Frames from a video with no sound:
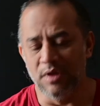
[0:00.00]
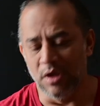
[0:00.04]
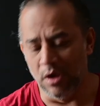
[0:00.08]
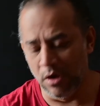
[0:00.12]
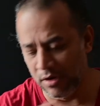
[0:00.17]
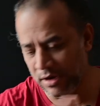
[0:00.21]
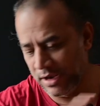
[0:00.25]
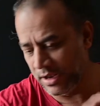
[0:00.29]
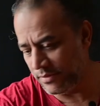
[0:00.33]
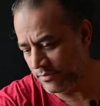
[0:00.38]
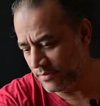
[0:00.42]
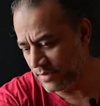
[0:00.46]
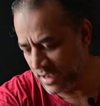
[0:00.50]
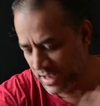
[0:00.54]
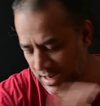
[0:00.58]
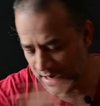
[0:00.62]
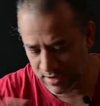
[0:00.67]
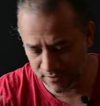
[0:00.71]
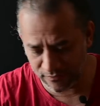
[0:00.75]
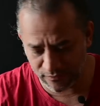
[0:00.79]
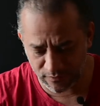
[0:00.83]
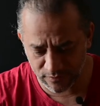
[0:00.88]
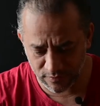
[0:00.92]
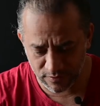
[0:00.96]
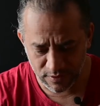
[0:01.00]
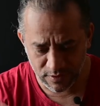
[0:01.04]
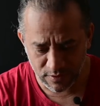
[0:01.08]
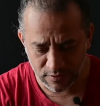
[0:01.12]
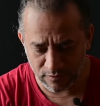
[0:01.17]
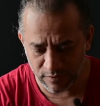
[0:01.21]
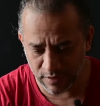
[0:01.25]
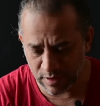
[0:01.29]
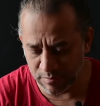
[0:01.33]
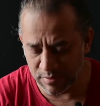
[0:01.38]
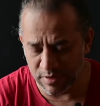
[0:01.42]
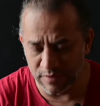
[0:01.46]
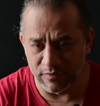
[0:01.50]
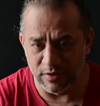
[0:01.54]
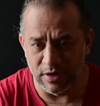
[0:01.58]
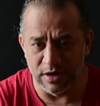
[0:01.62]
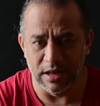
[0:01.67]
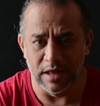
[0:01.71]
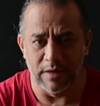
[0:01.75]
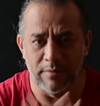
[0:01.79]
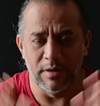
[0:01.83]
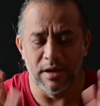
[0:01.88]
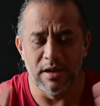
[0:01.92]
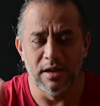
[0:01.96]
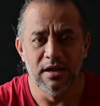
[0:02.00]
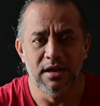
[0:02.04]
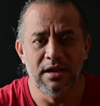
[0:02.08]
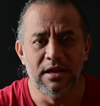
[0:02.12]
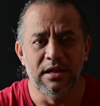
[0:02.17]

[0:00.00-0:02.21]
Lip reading: Okay, enough from different camera.